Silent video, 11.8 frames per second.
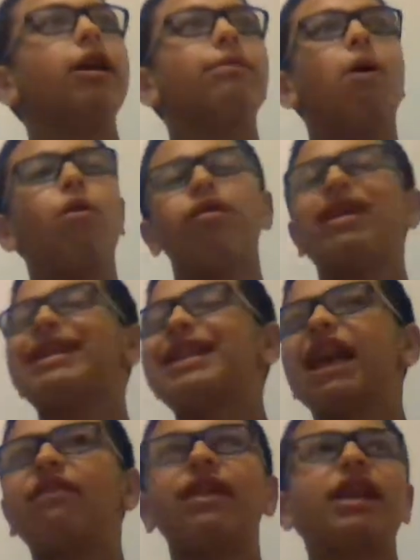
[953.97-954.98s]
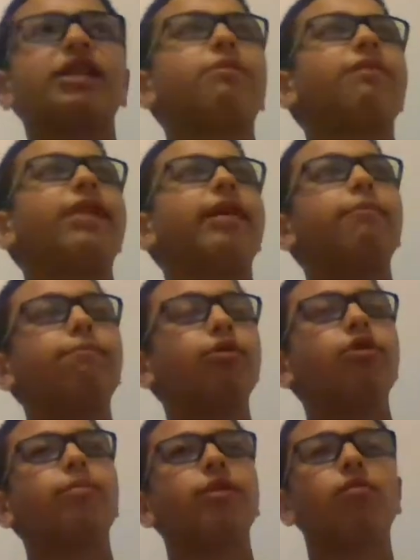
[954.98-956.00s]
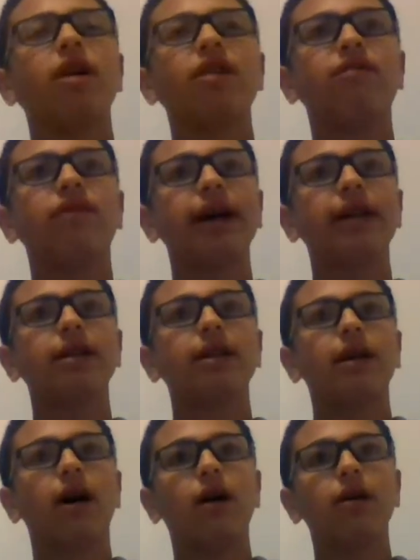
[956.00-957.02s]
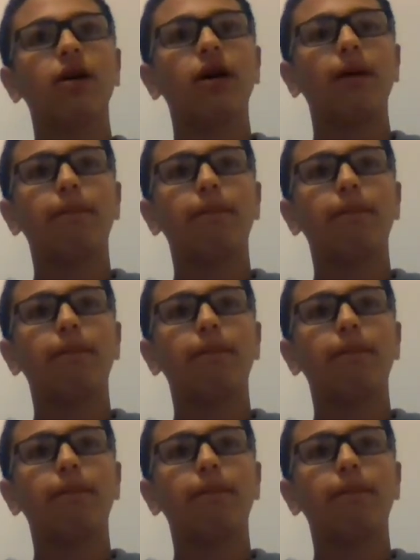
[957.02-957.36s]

Both in Seven and this movie. Boom, you want to find a